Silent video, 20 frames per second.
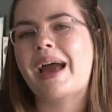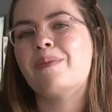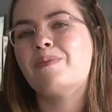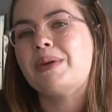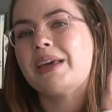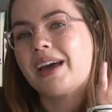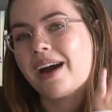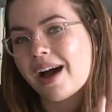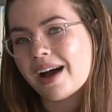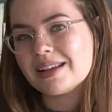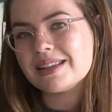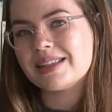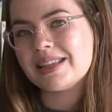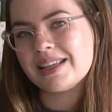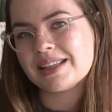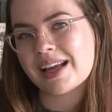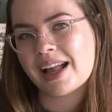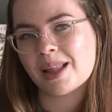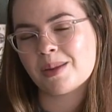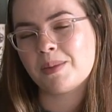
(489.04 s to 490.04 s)
And because
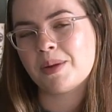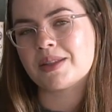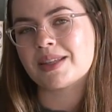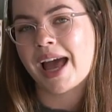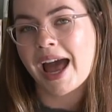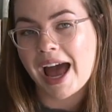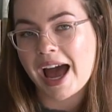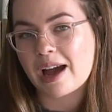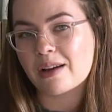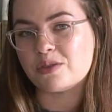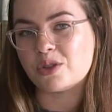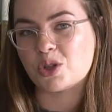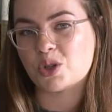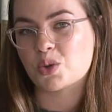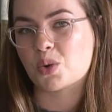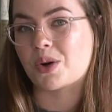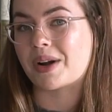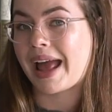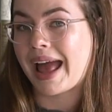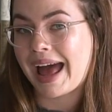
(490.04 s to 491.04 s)
these elements have
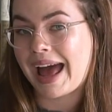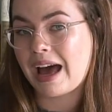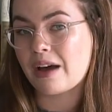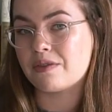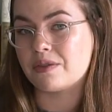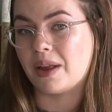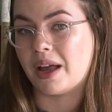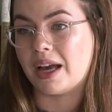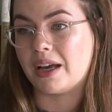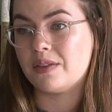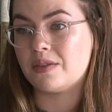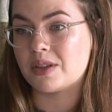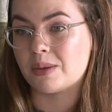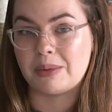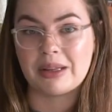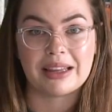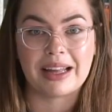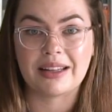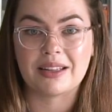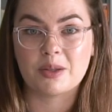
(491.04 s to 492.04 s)
short half-lives, I
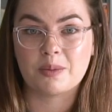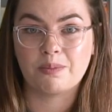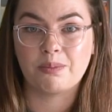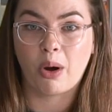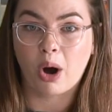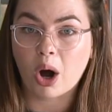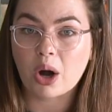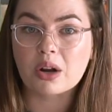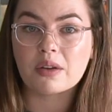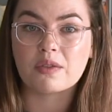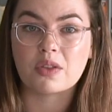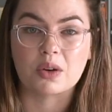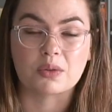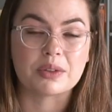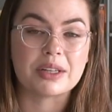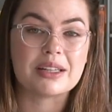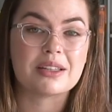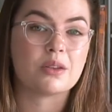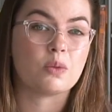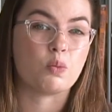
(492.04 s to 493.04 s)
mean, that's part of the
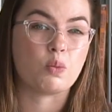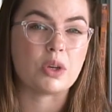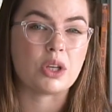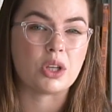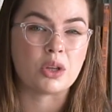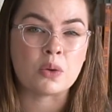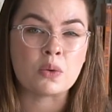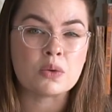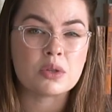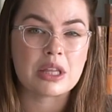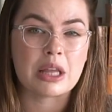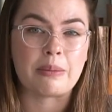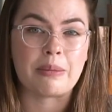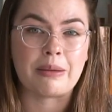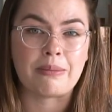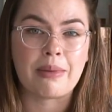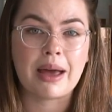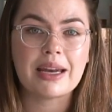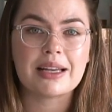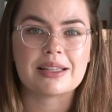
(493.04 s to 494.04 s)
reason we use them
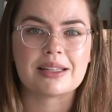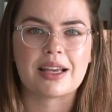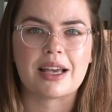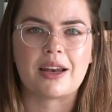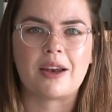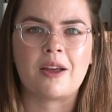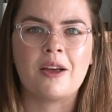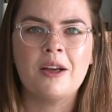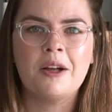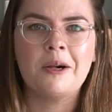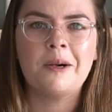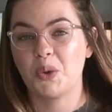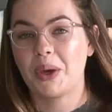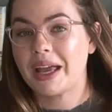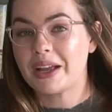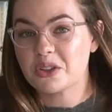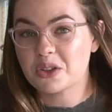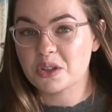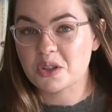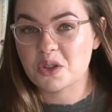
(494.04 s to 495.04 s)
in medicine, you
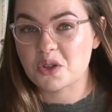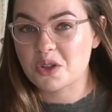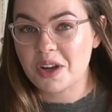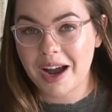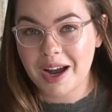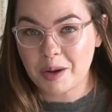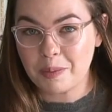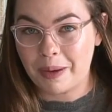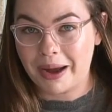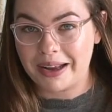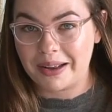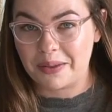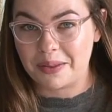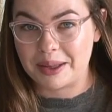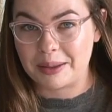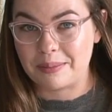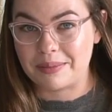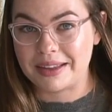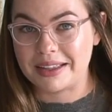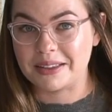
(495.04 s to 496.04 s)
can't just stockpile
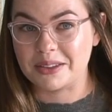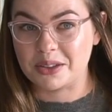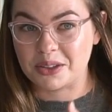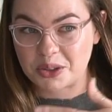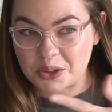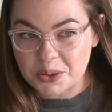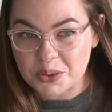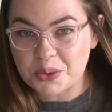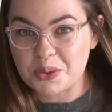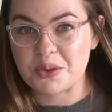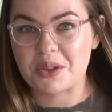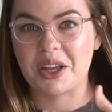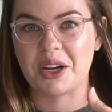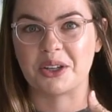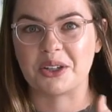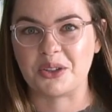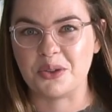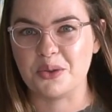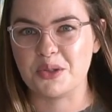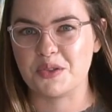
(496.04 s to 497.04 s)
them. They'll lose
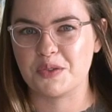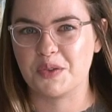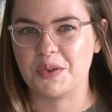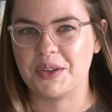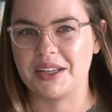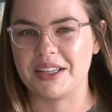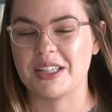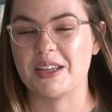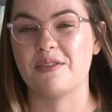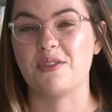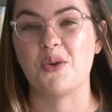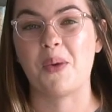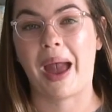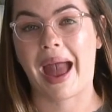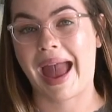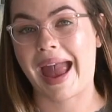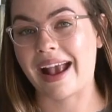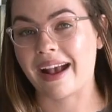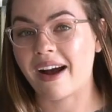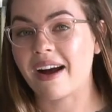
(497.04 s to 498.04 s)
their usefulness if you
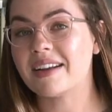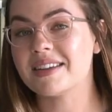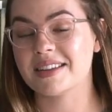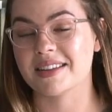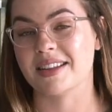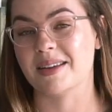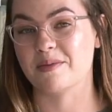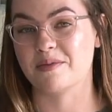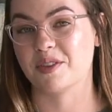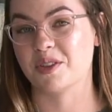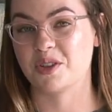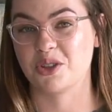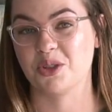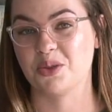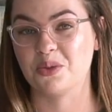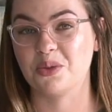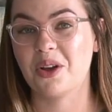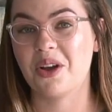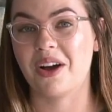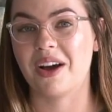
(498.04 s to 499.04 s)
hang on to them for
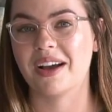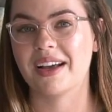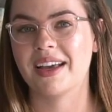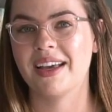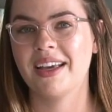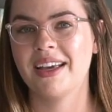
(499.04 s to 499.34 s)
too long.